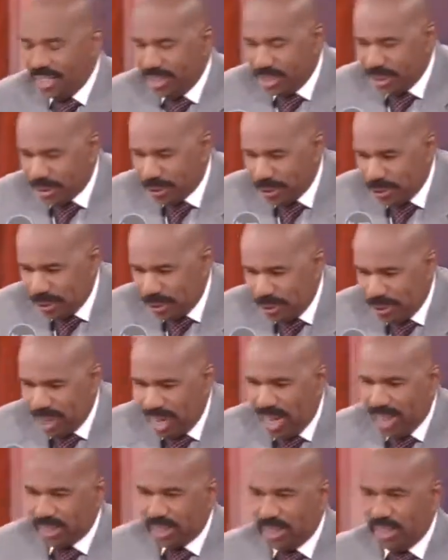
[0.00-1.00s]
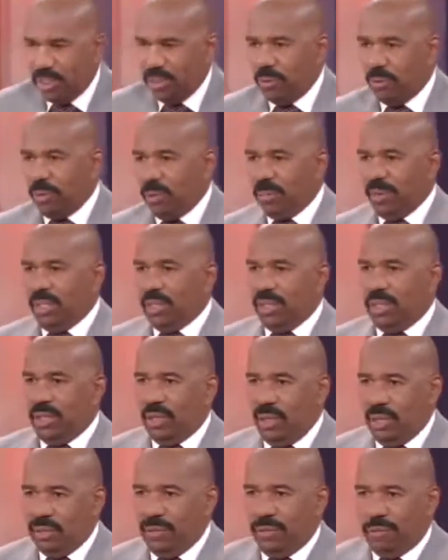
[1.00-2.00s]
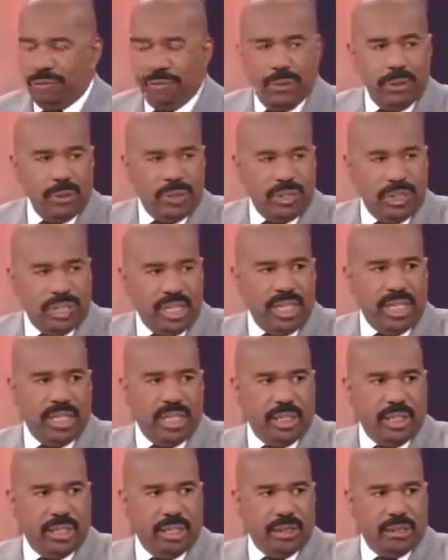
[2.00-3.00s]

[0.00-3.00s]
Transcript: Hey, look, you know, I tell women on the first day,